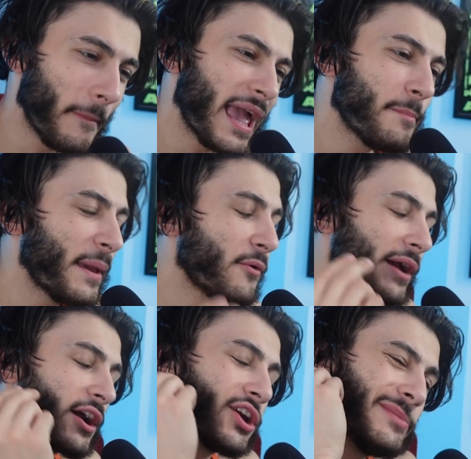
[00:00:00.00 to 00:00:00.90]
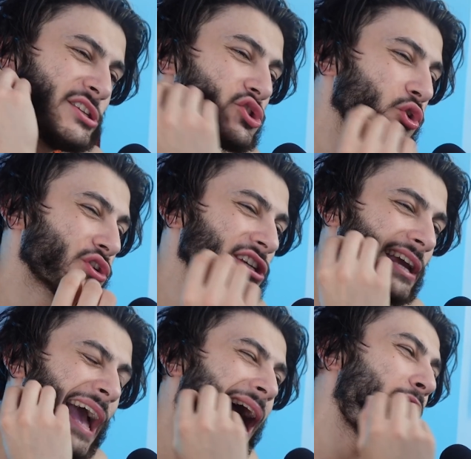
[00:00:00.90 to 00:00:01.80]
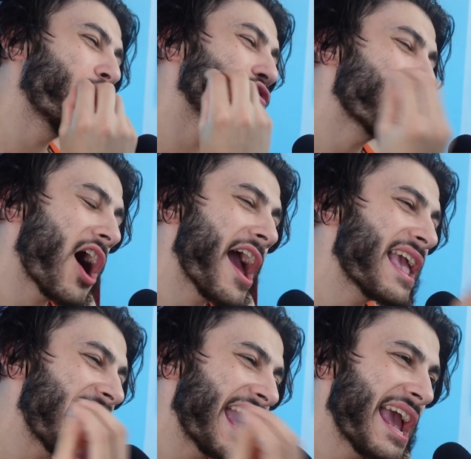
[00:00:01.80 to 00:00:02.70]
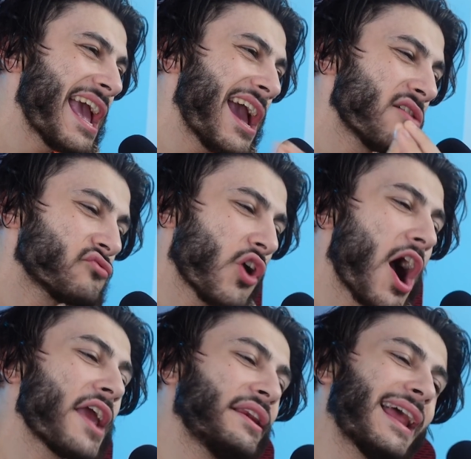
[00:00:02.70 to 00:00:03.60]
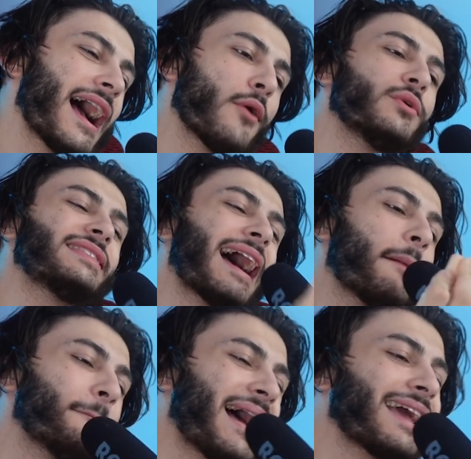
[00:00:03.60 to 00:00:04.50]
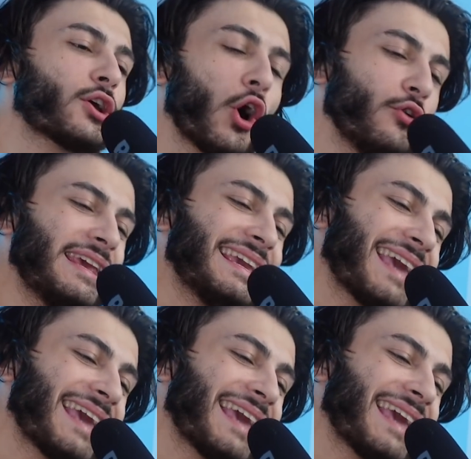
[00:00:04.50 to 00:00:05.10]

maybe we are going to be sorting it out right here, right now, with that man Cody